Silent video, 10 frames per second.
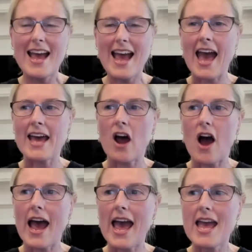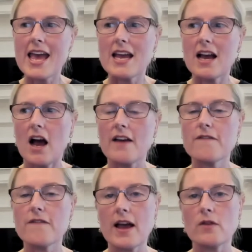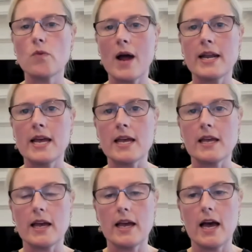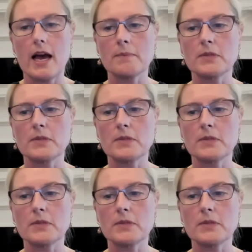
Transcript: and i i find running um,